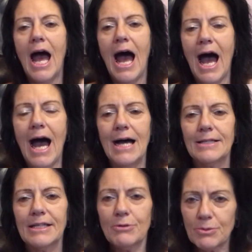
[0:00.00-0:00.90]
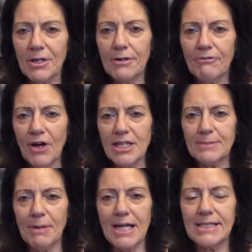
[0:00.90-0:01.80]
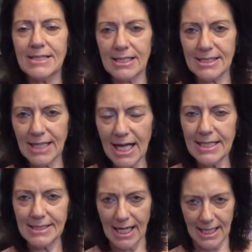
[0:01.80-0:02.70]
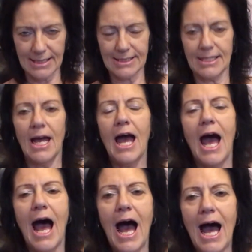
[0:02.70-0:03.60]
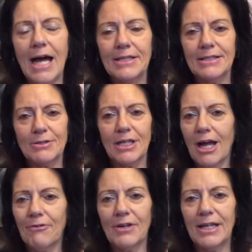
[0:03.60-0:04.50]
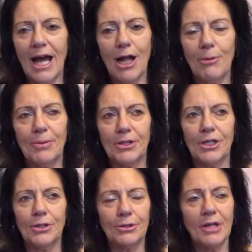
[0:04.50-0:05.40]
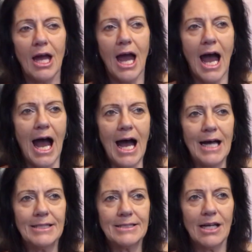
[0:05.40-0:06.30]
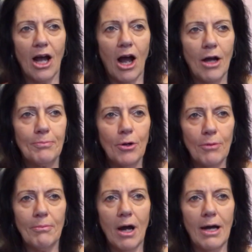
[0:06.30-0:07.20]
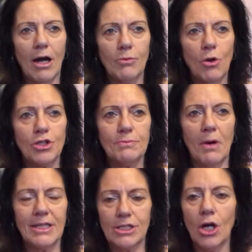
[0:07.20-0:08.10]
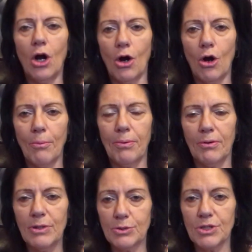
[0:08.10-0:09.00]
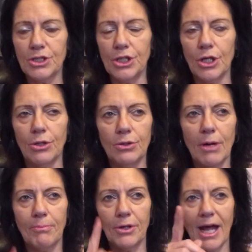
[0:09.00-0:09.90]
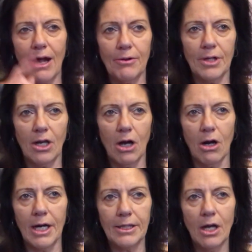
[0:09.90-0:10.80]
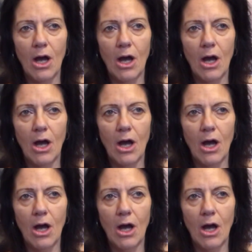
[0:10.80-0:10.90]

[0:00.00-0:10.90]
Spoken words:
And it was one of the first places I stayed at. And it was a lovely albergue. And I'd washed my top, which was new, and put it out on the line.